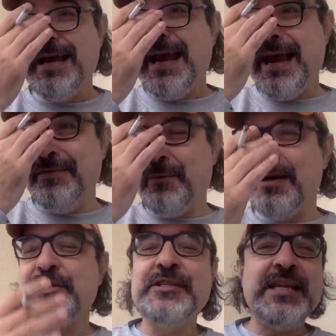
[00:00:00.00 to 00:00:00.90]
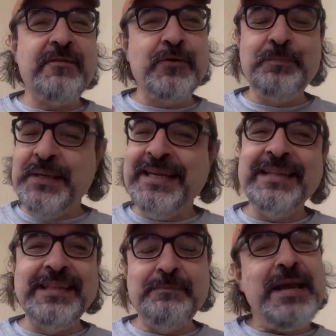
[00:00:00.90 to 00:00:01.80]
And the Russians have
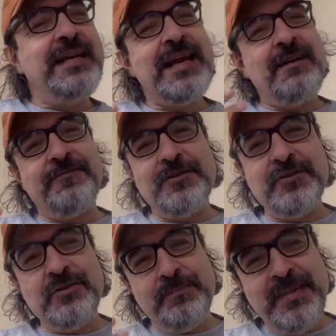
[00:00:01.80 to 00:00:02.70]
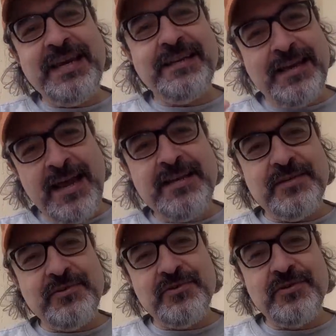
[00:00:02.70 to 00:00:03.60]
repeatedly made efforts to make
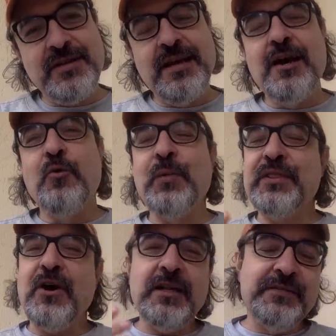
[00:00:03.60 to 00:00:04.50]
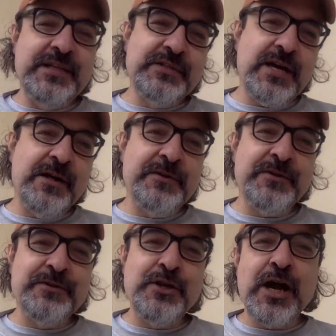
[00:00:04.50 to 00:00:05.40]
nice with all of these
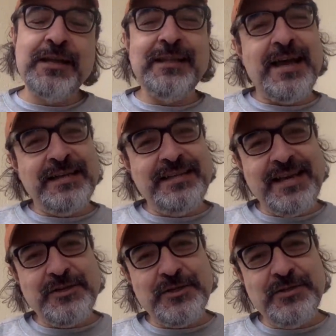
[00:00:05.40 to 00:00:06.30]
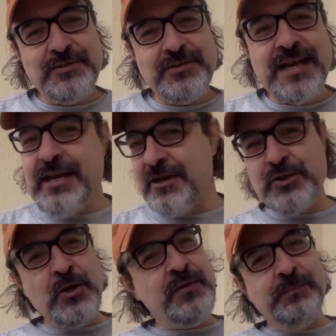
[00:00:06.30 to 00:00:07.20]
other non-aligned nations and
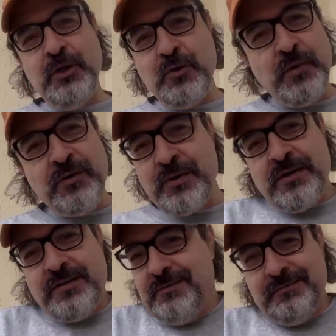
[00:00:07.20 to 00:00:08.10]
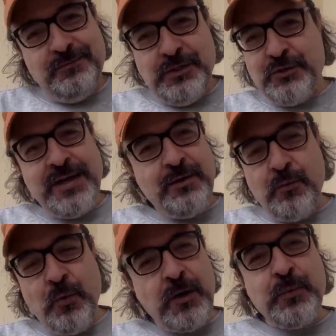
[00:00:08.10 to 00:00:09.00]
show them, look, we're trying
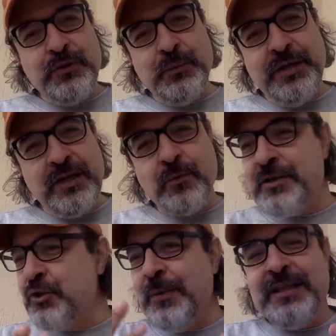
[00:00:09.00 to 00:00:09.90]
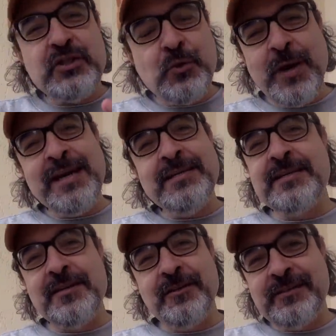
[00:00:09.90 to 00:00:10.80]
to work with you here. We're doing this grain
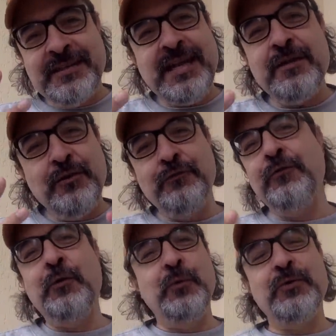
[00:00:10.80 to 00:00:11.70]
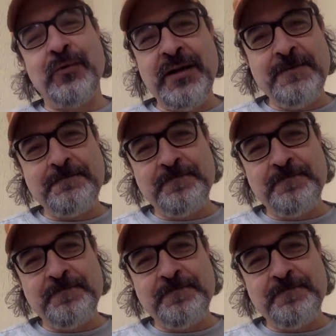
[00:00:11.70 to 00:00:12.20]
deal to get you food, right?